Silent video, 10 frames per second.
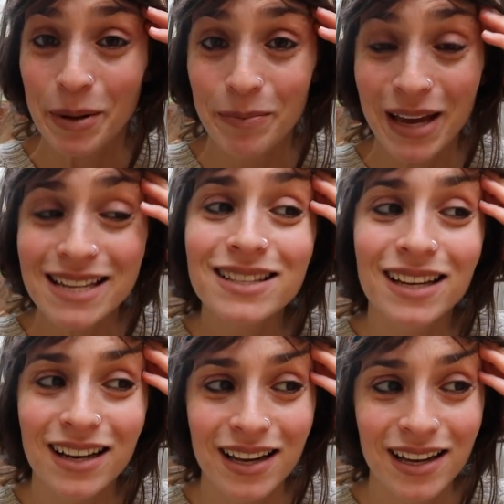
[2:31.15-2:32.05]
but
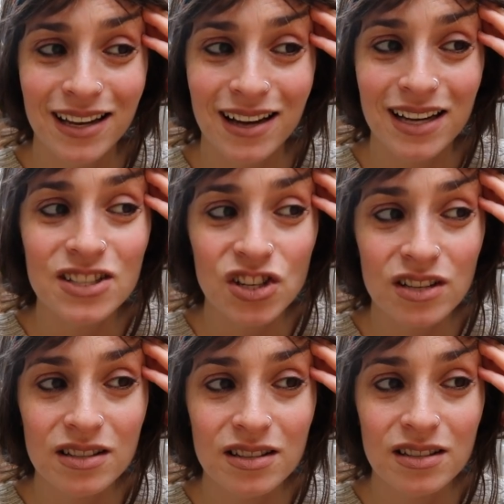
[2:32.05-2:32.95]
basically I
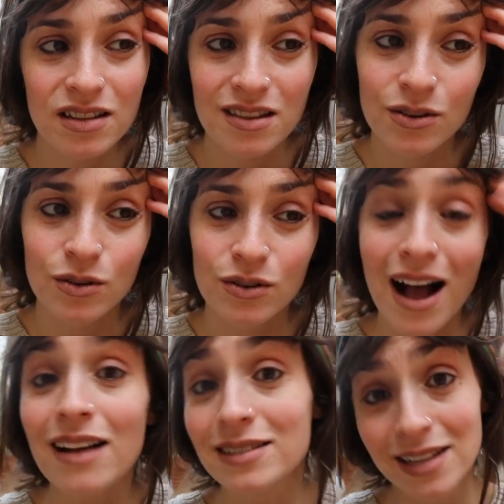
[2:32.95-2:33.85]
just thought,
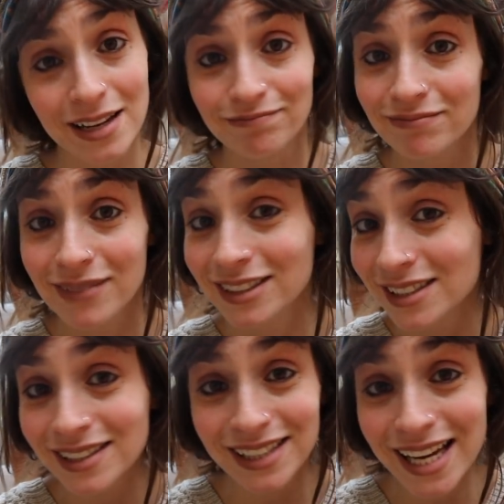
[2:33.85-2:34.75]
I'll see, and
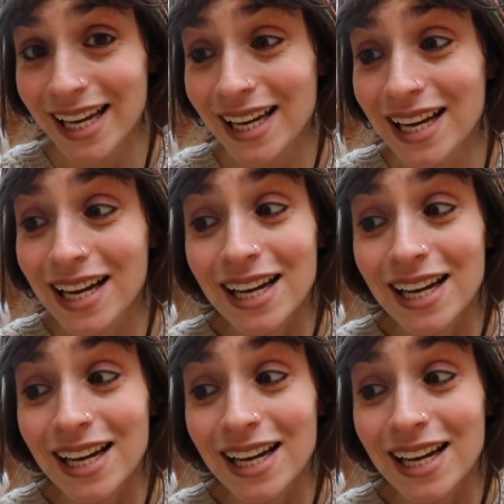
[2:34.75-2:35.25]
just see